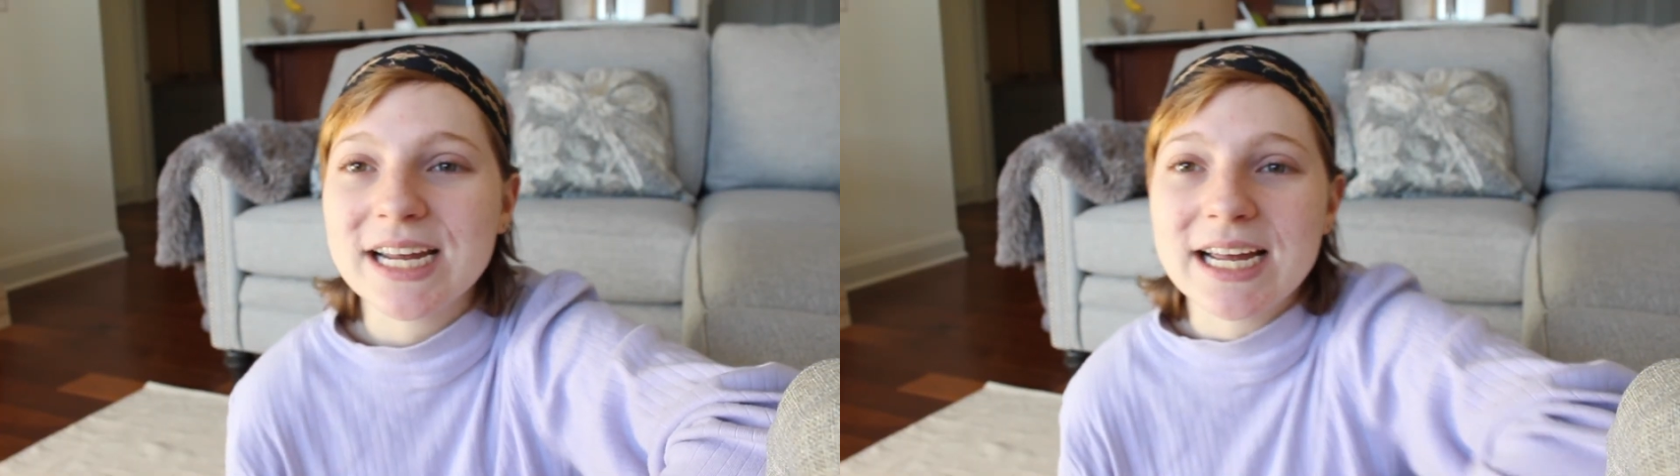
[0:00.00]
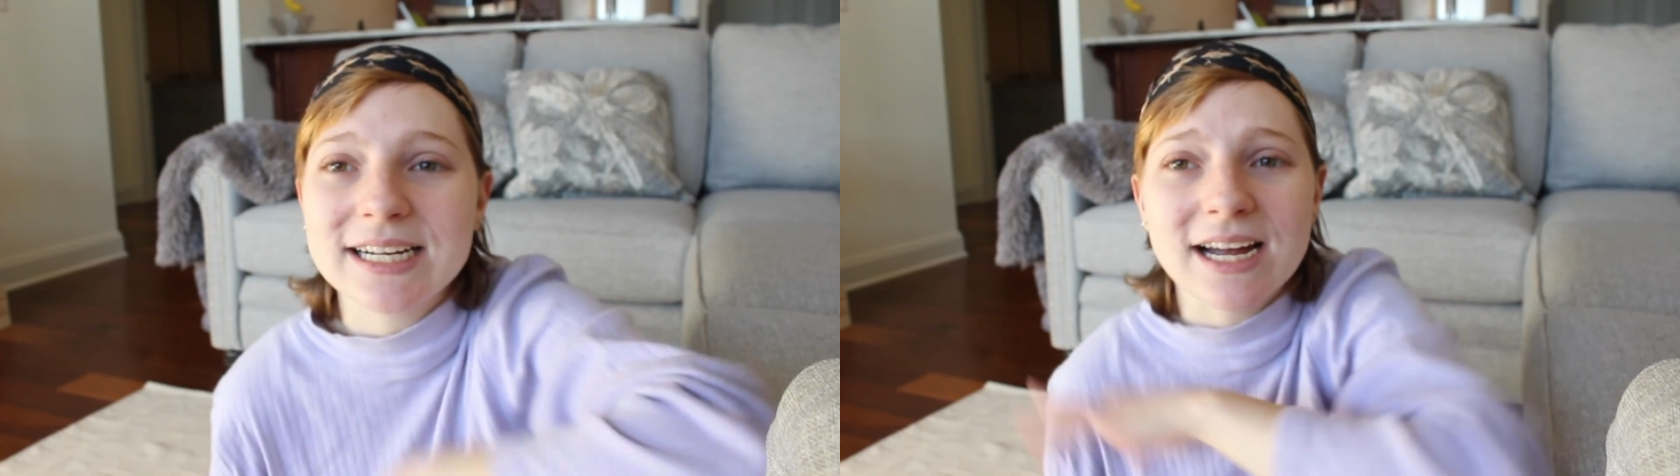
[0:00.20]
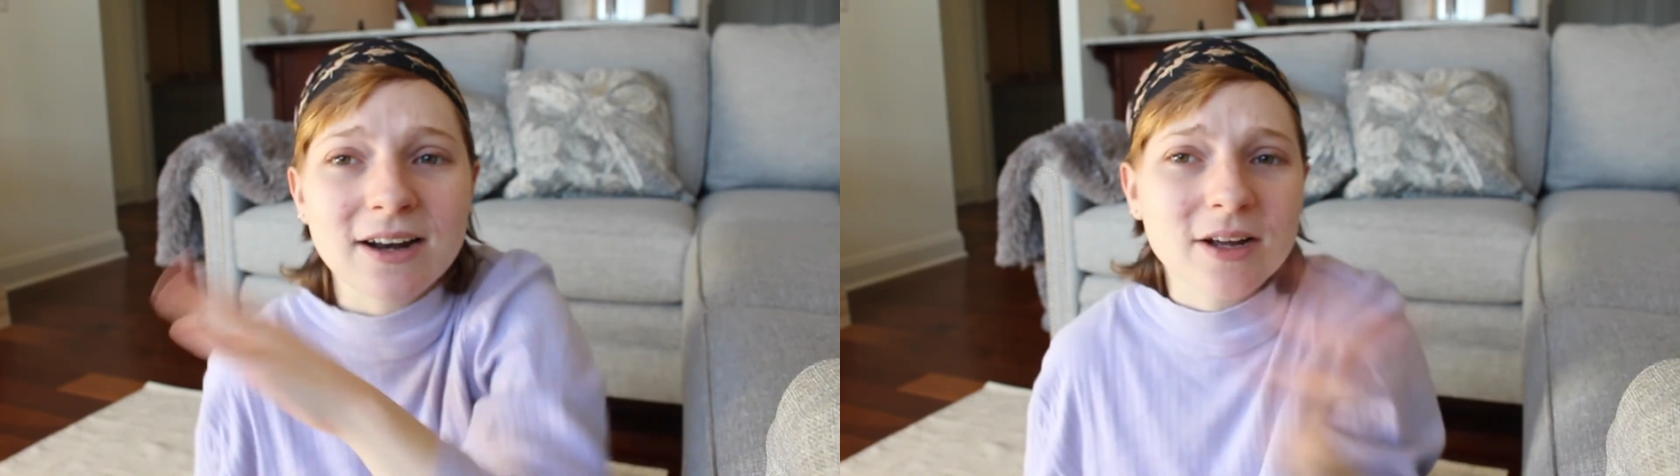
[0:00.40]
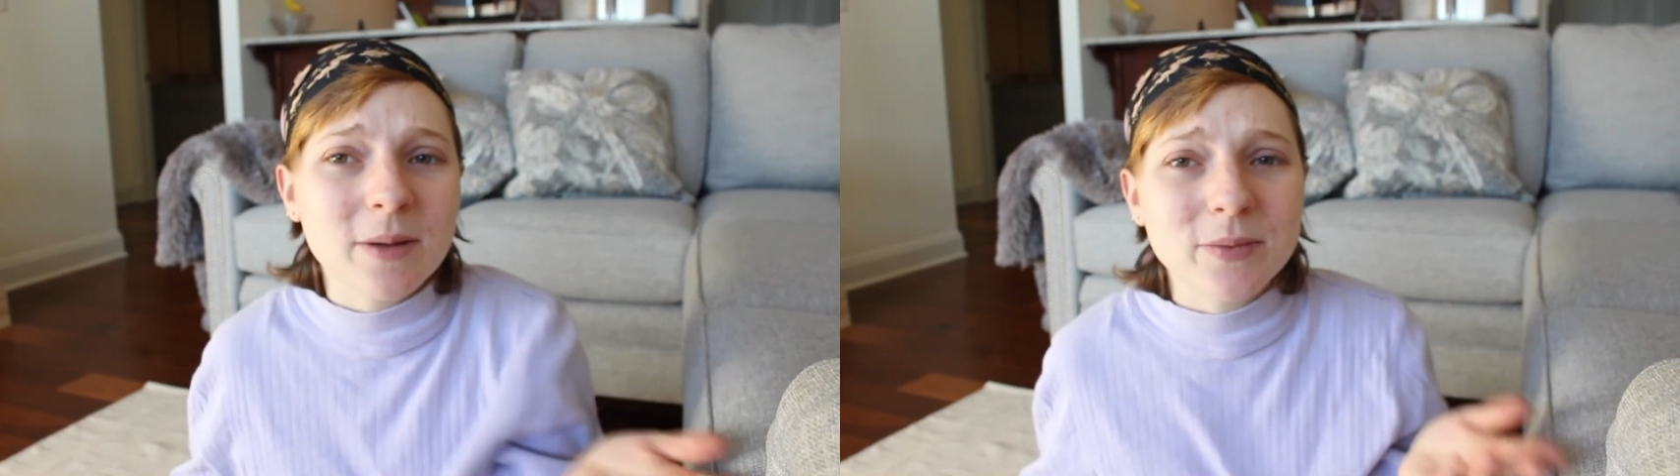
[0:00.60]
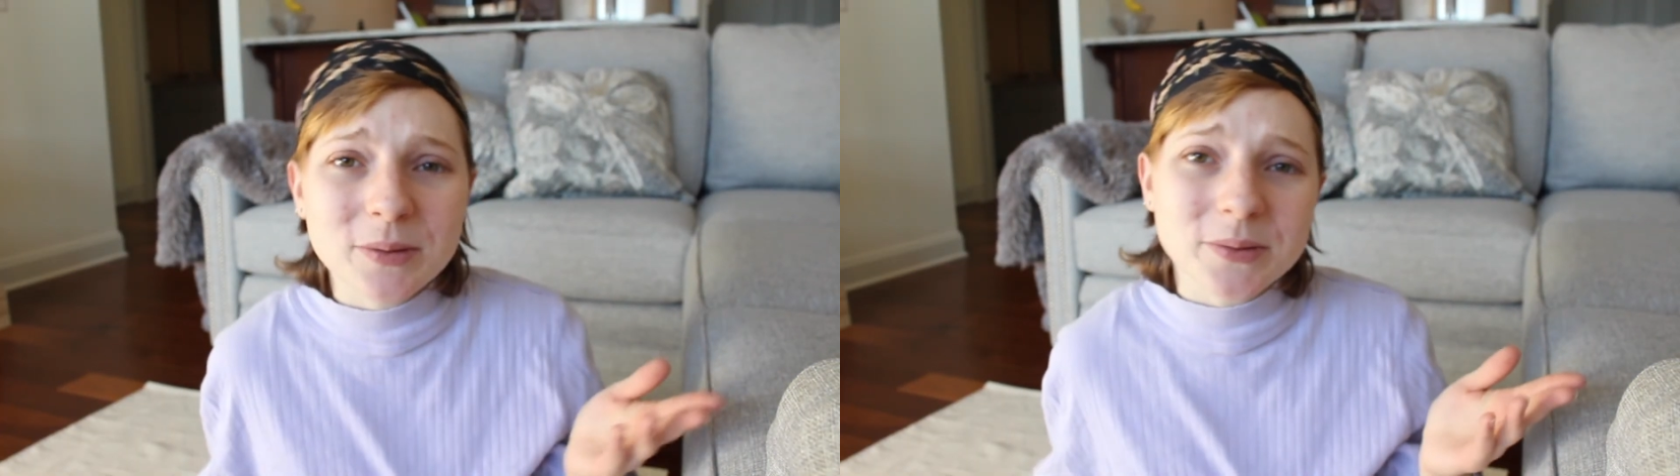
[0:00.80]
and got a
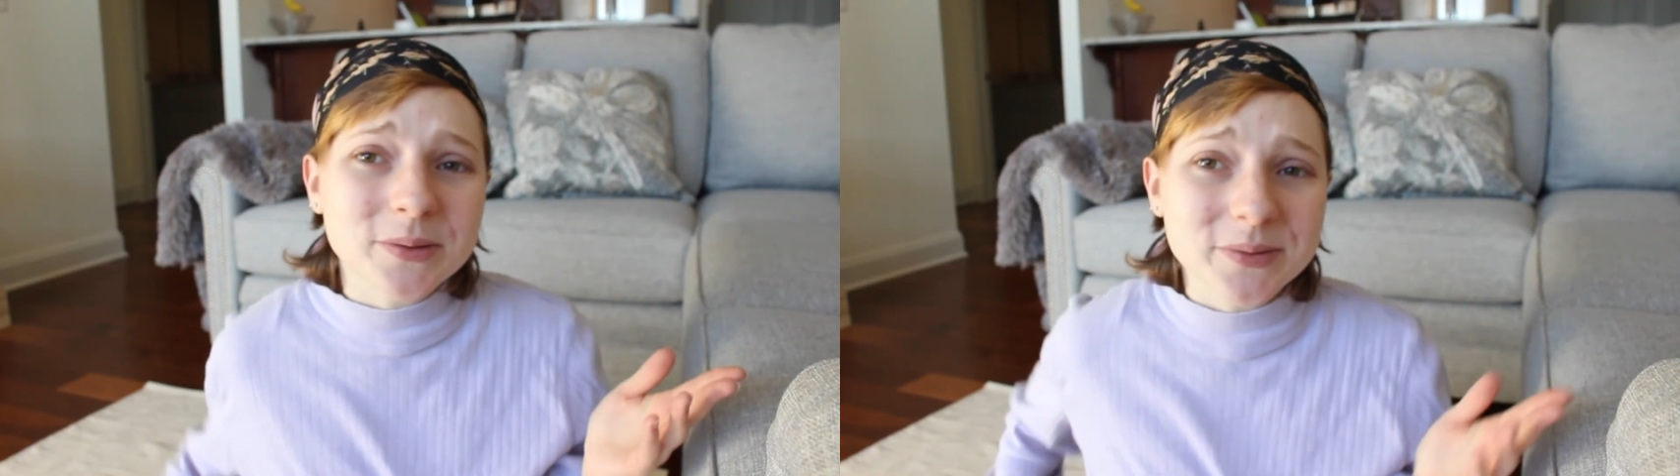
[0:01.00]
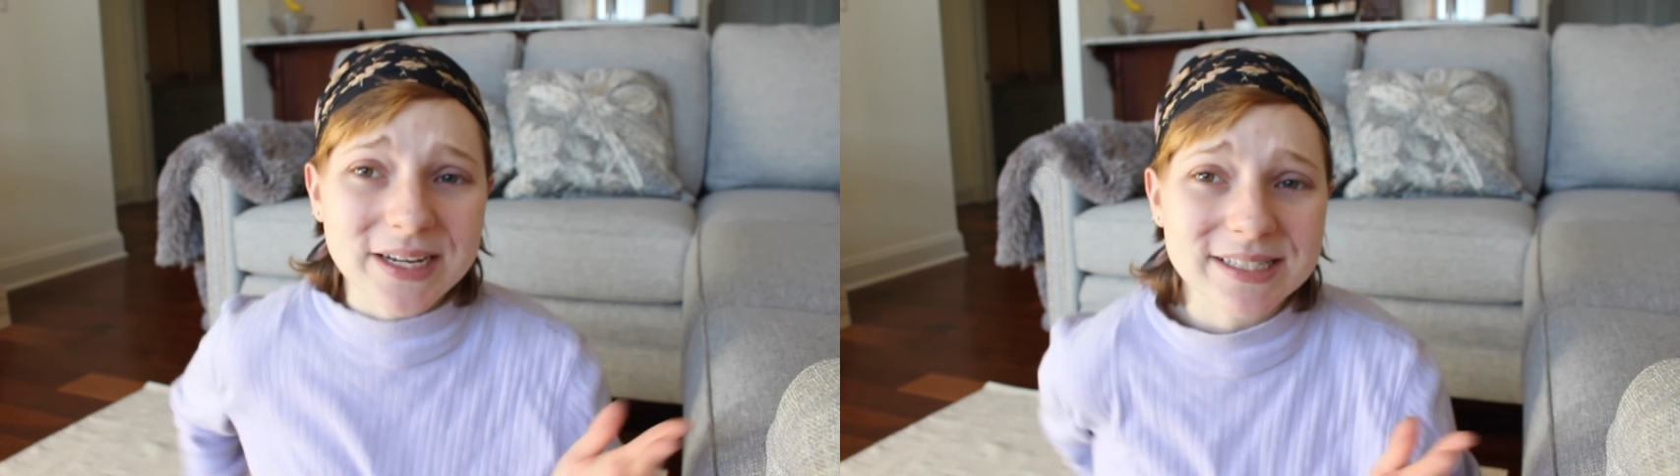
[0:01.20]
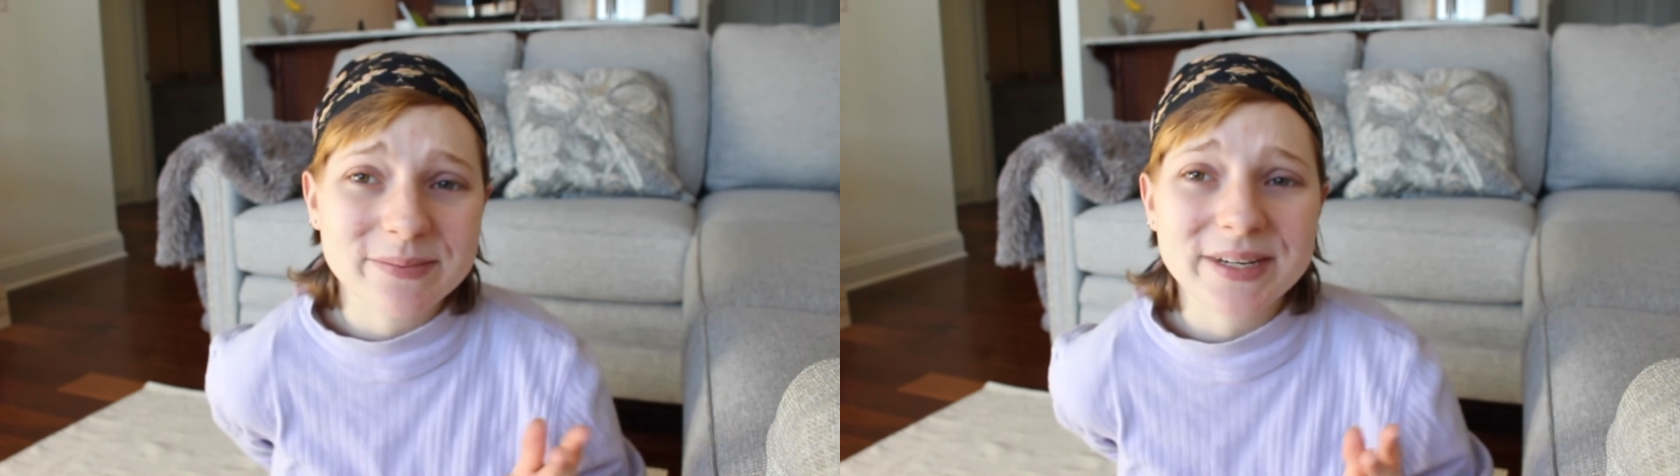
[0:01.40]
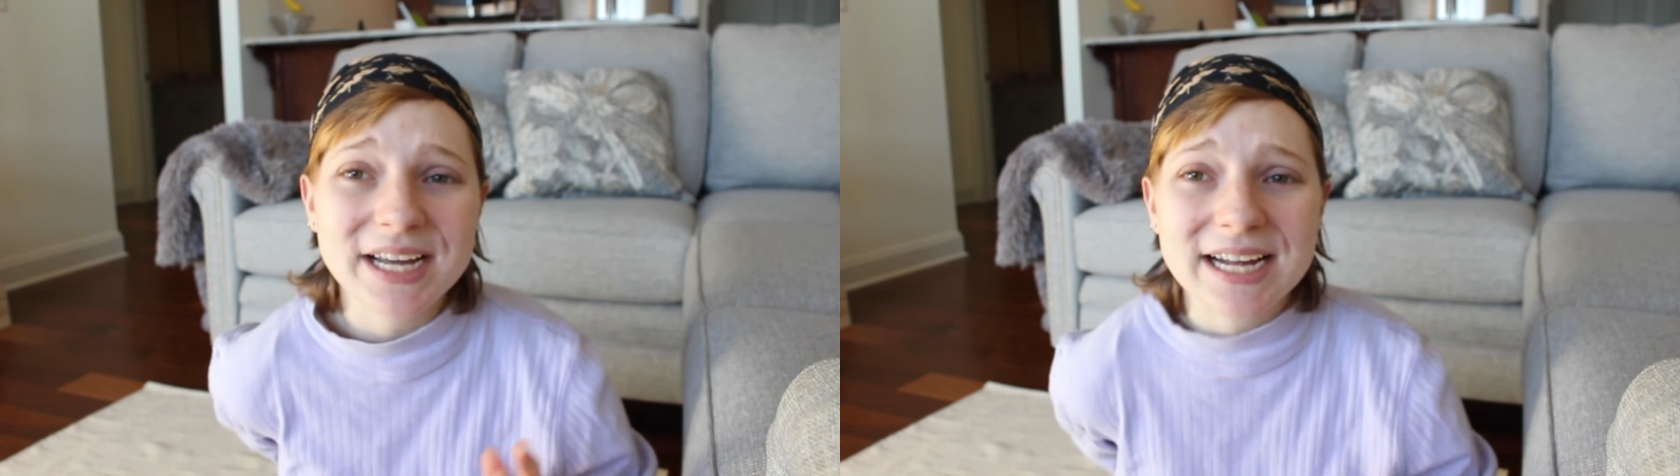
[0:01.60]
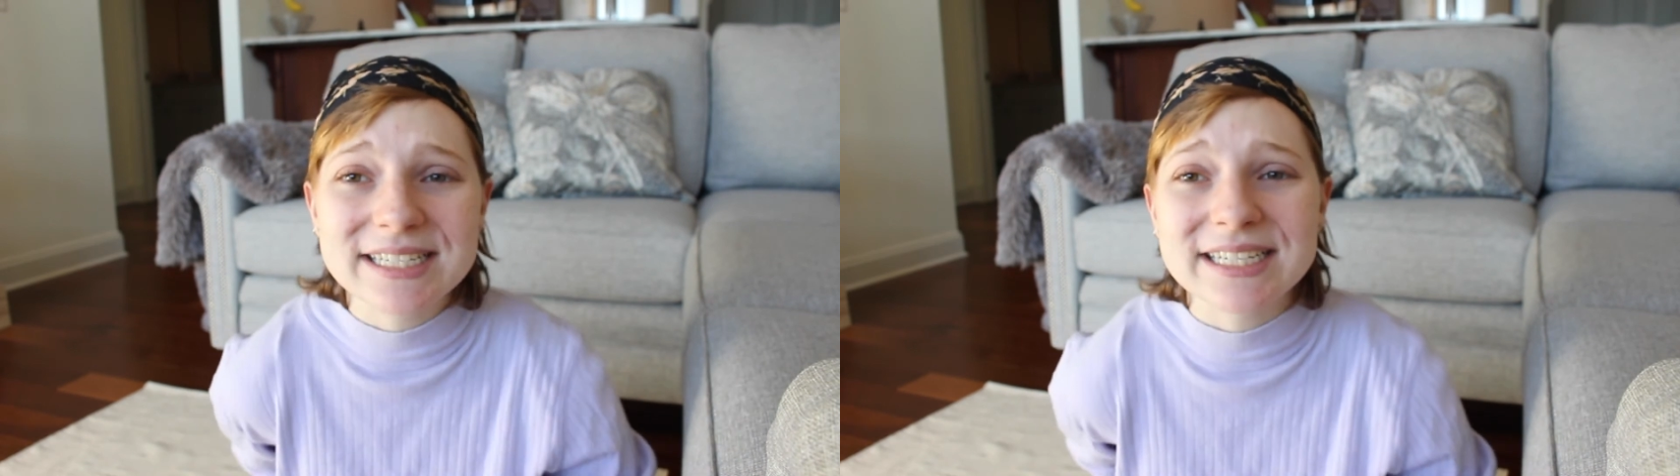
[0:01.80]
couple cool recipe
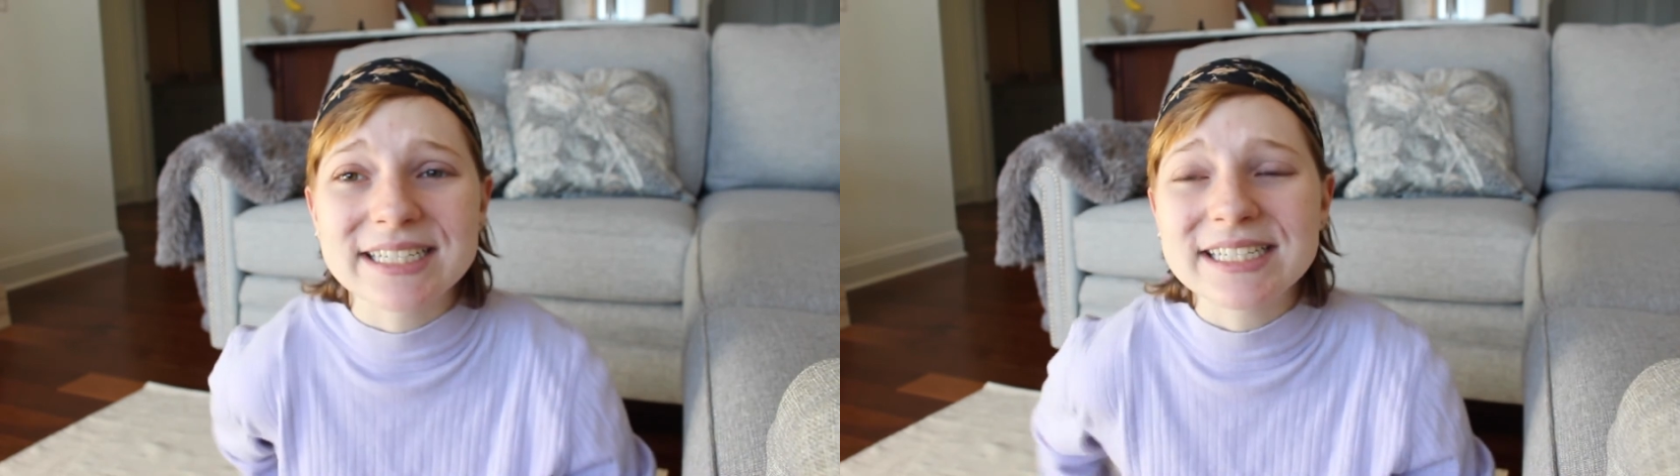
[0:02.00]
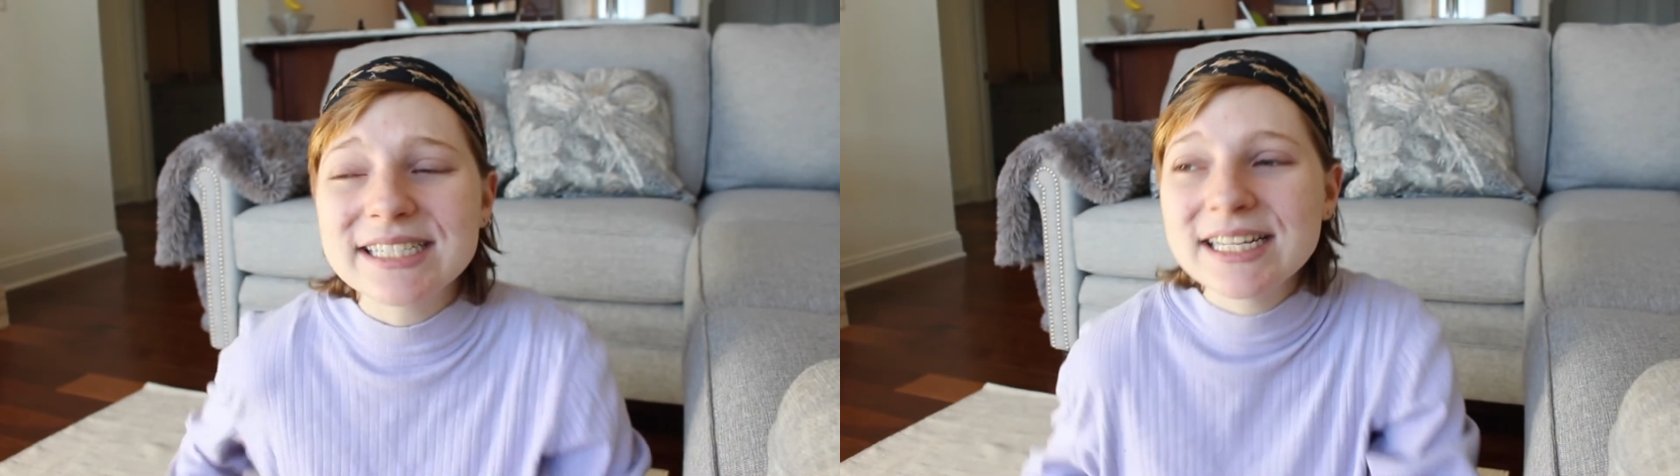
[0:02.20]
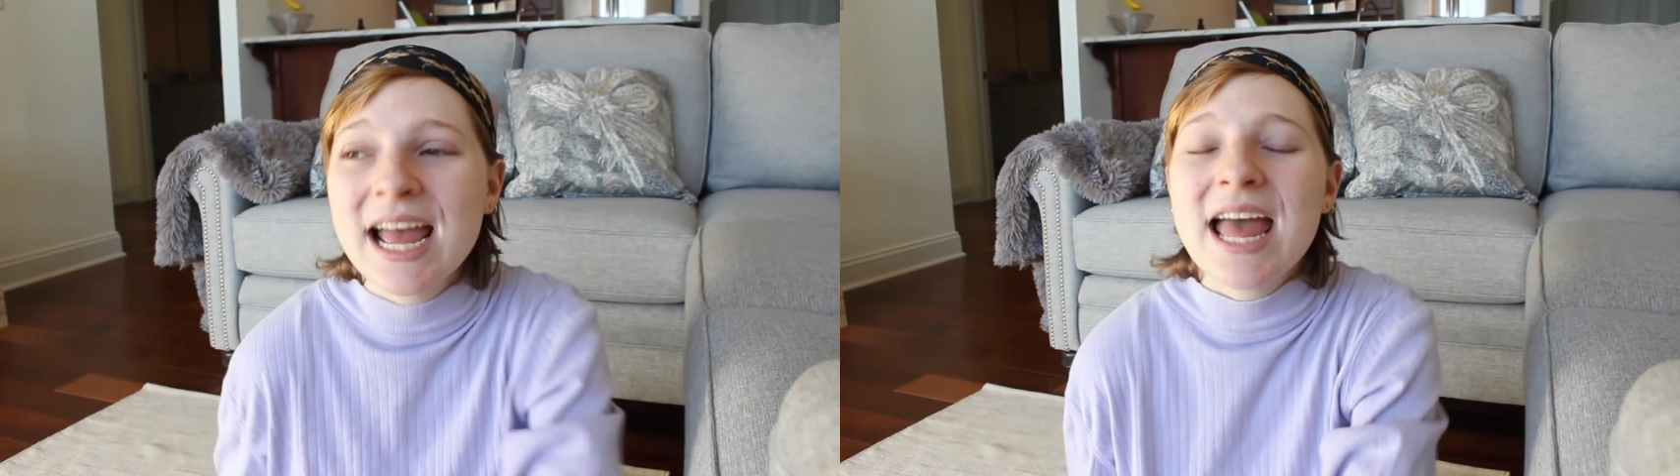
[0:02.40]
ideas.